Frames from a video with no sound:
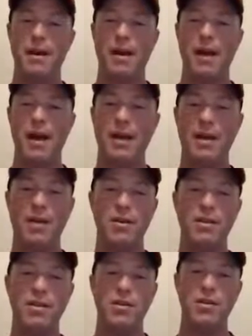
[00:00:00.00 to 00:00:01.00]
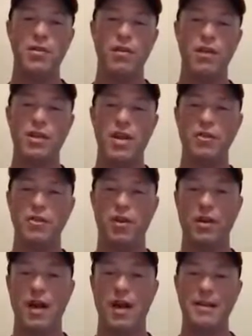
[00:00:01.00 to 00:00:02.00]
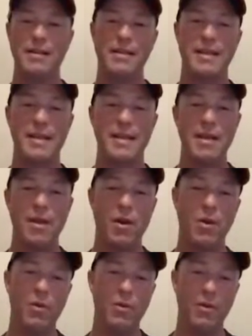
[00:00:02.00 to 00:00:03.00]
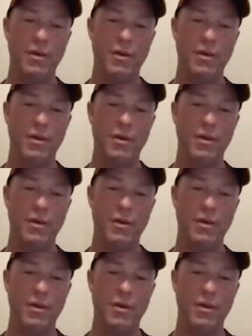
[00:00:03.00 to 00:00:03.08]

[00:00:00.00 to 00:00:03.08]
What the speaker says: I guarantee you reach out to your cognizant EO,